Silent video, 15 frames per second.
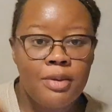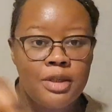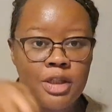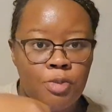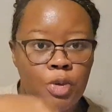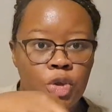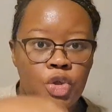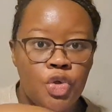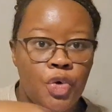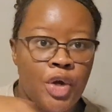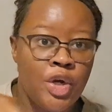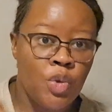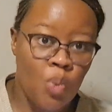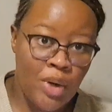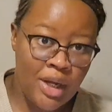is supposed to go
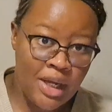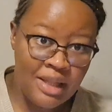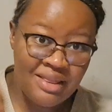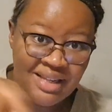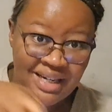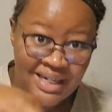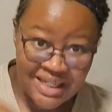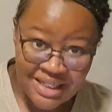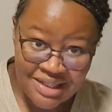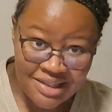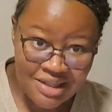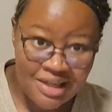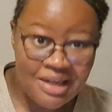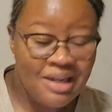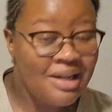in where in the
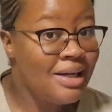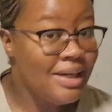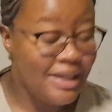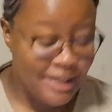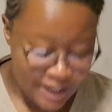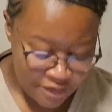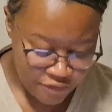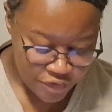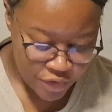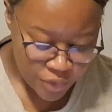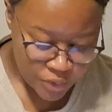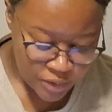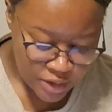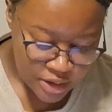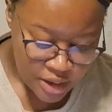lids. Love
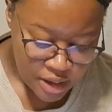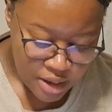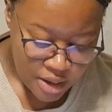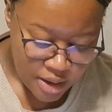those.